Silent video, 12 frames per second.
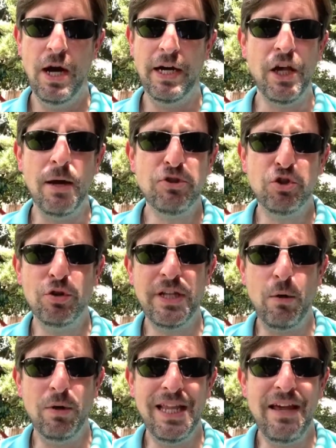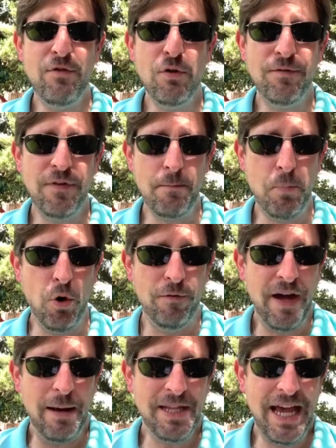And I'm sure they will leave your poor
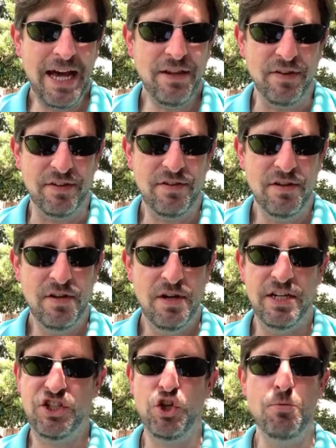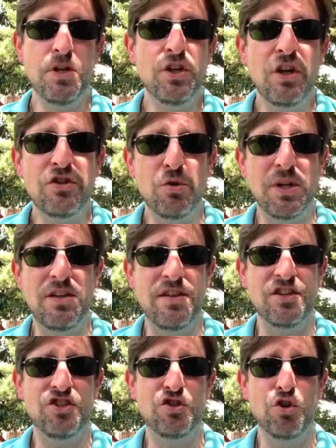family out of it, assuming you don't do
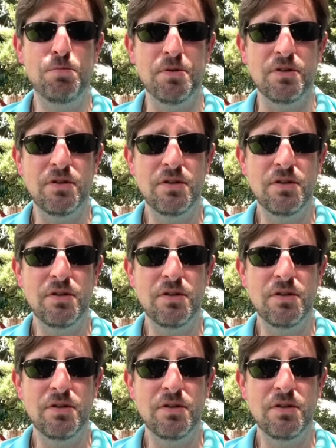anything stupid.